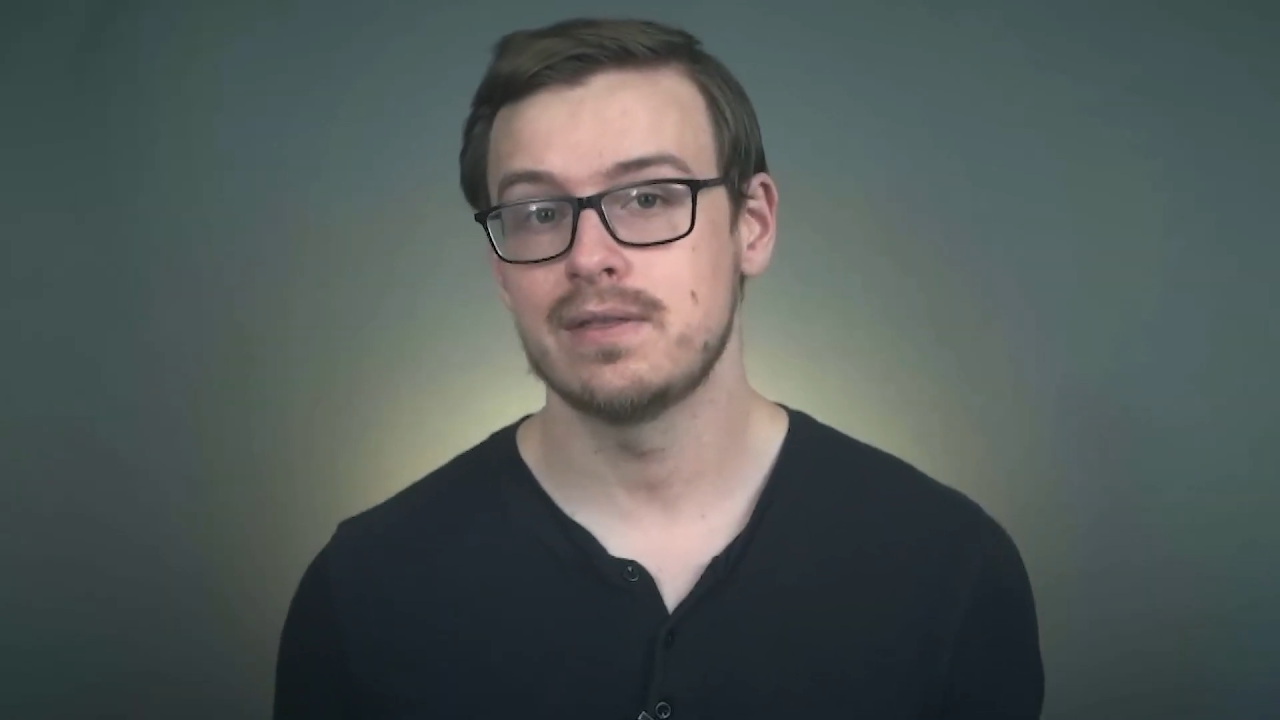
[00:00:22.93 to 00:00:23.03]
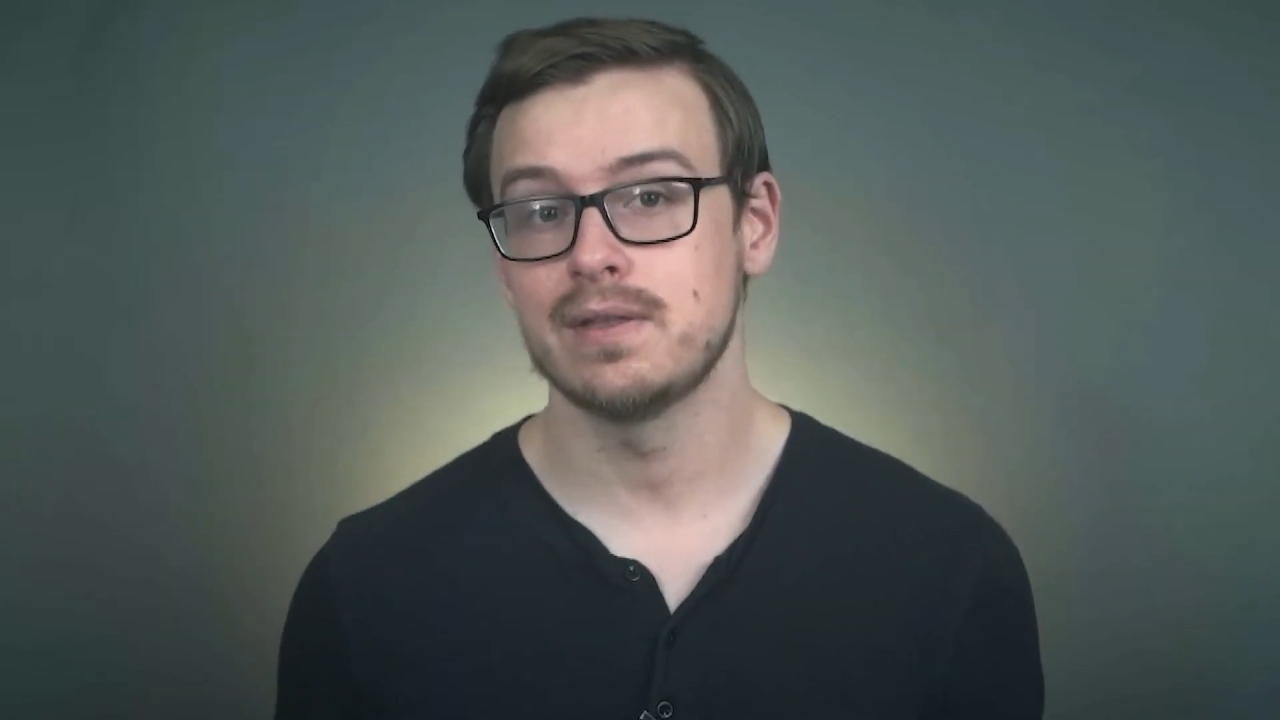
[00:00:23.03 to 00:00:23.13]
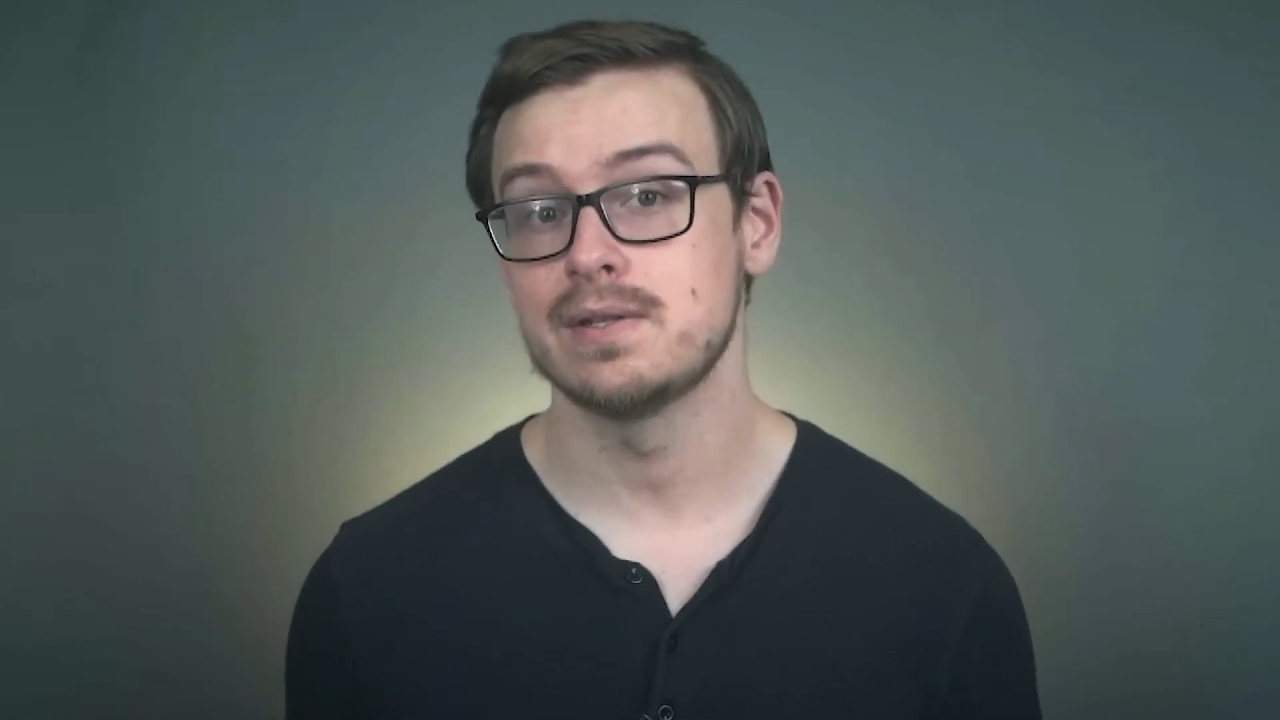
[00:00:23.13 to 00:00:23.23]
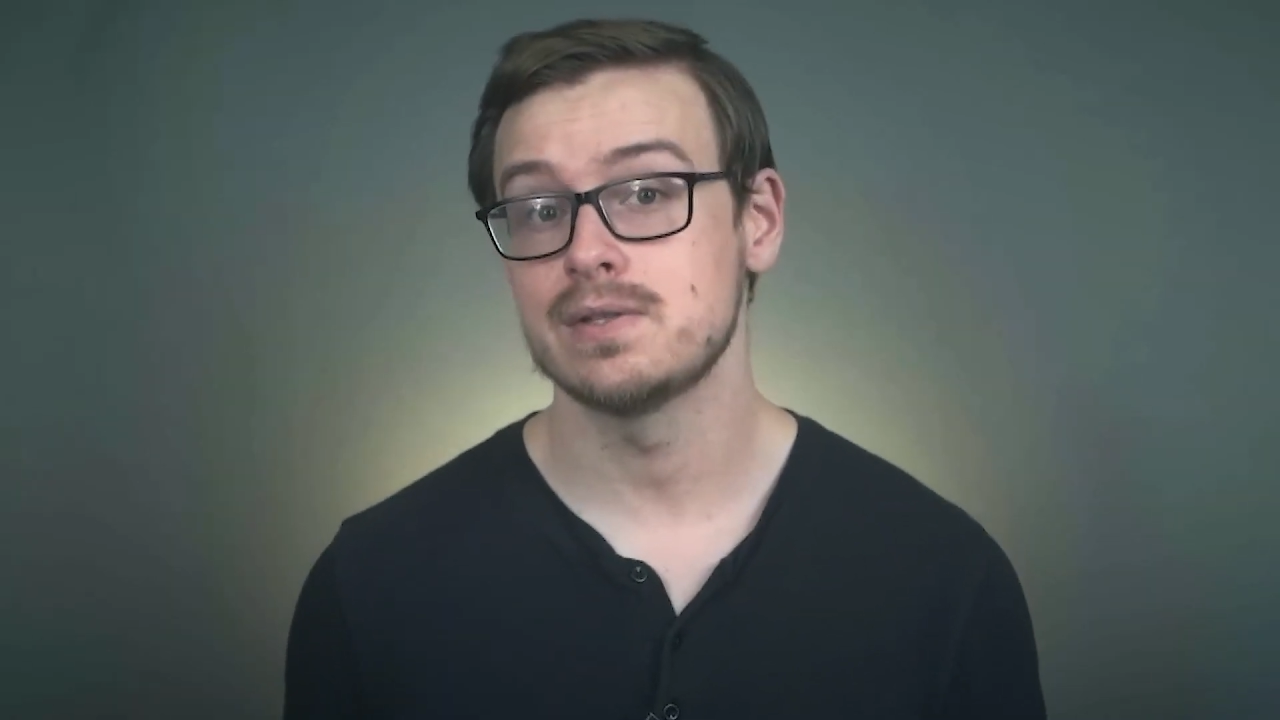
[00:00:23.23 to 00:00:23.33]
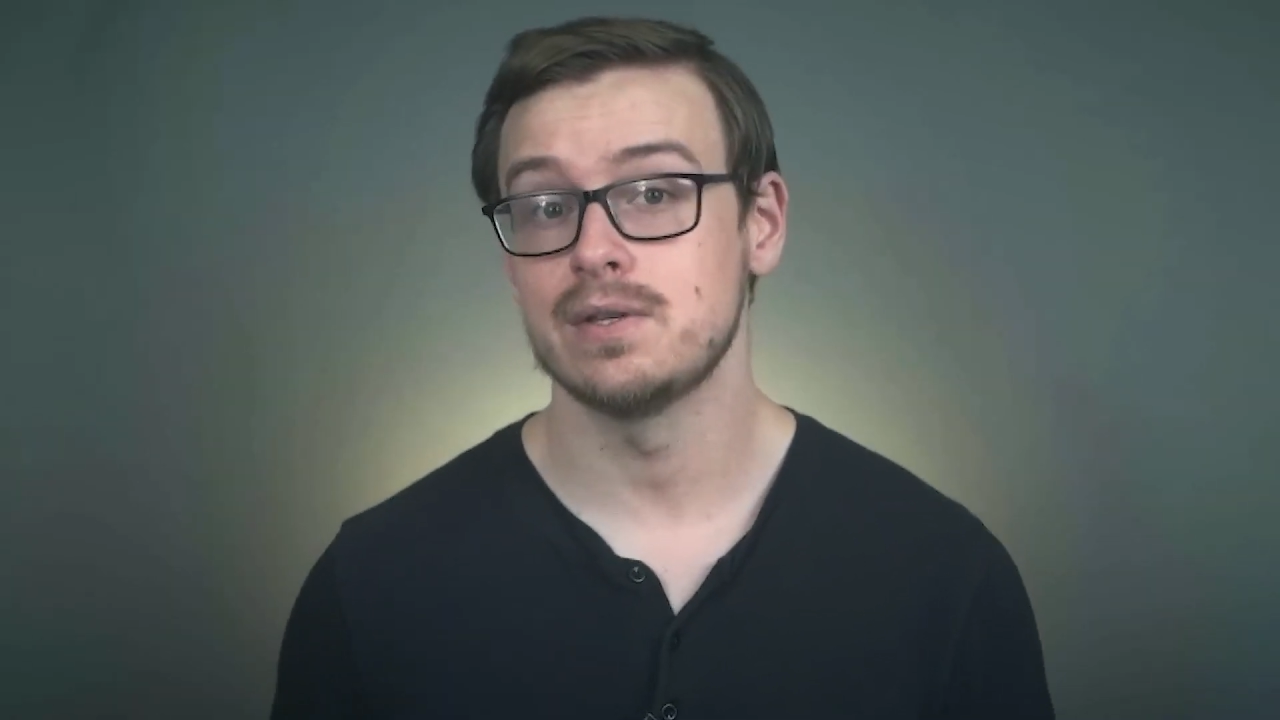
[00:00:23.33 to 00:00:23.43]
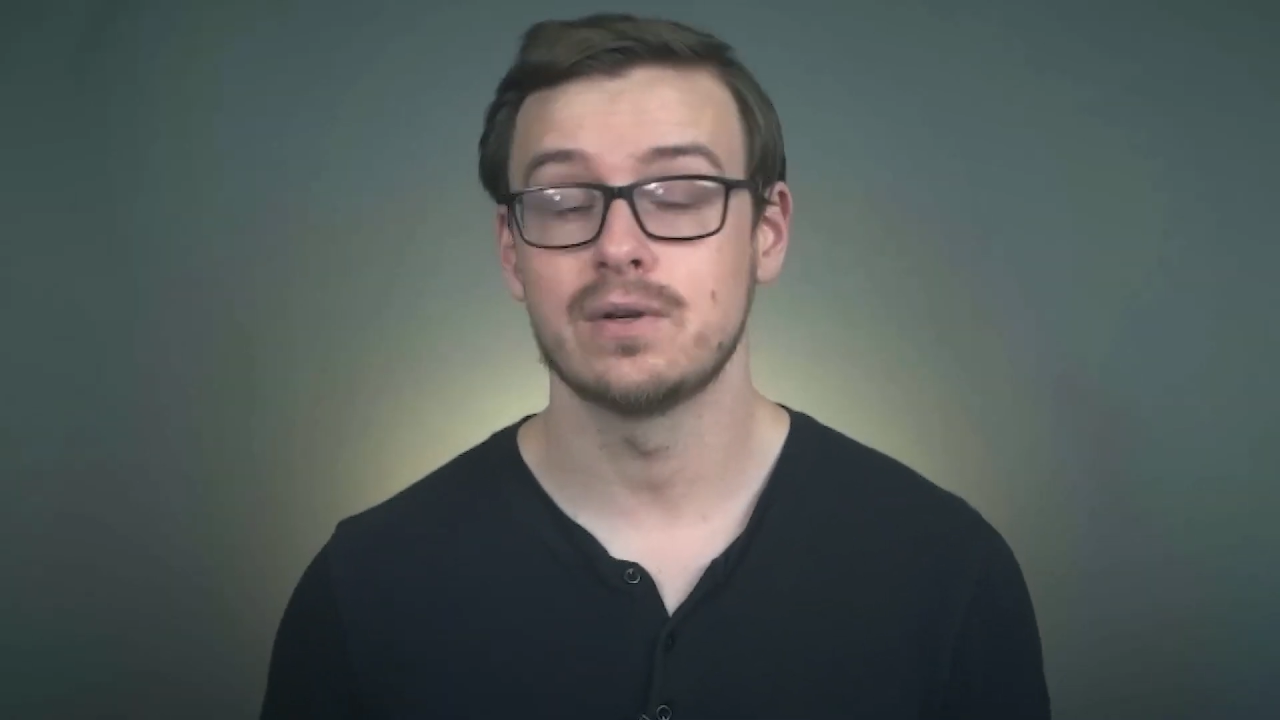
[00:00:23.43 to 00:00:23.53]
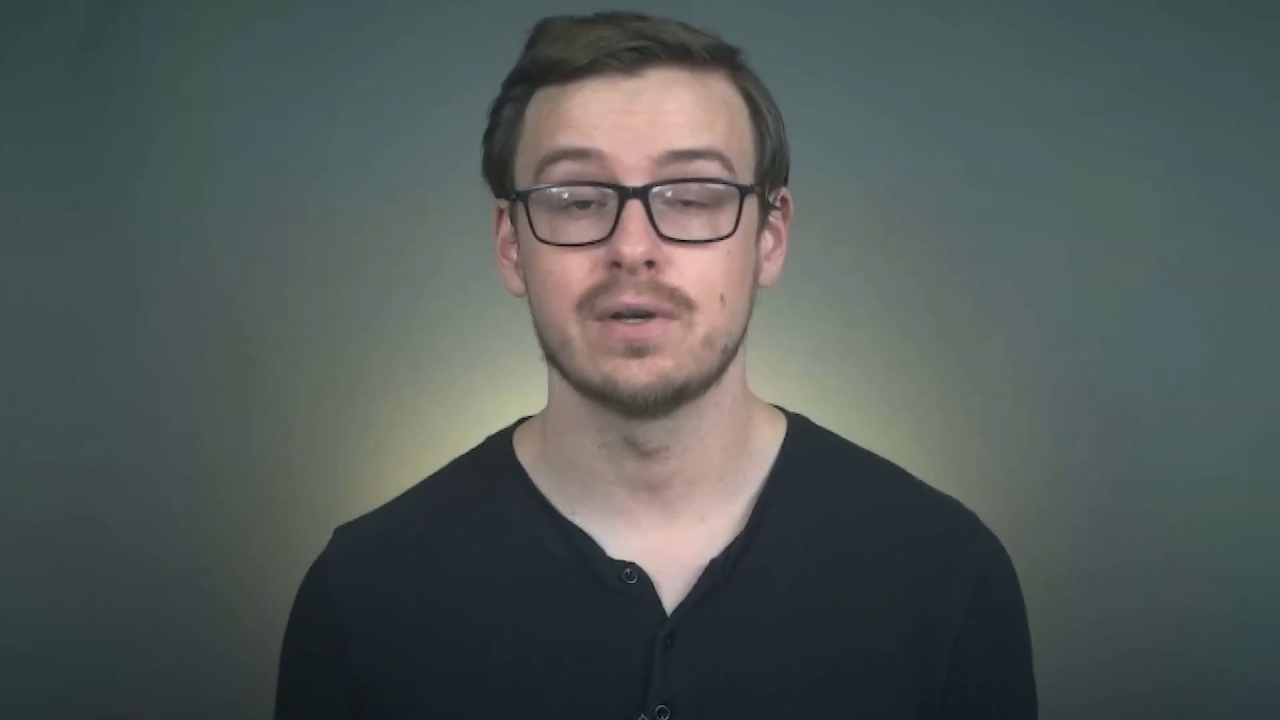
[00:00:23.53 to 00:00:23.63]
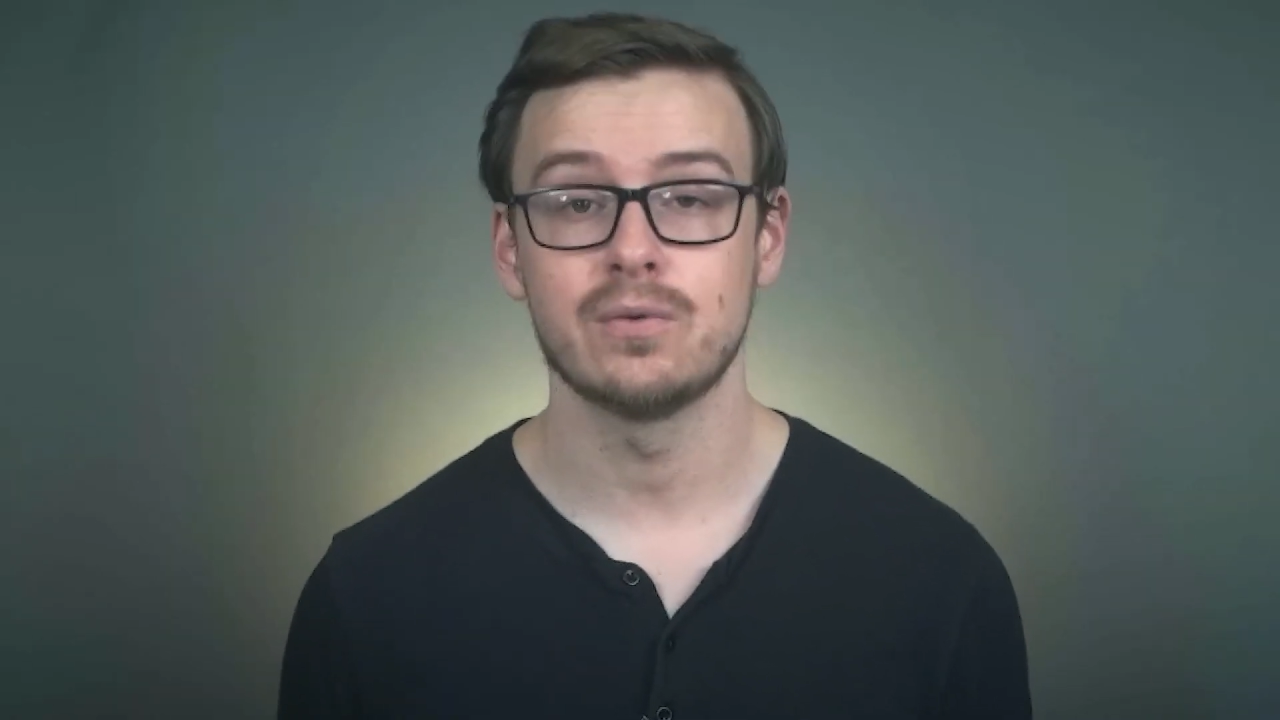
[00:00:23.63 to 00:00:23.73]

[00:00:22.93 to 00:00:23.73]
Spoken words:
things that you're going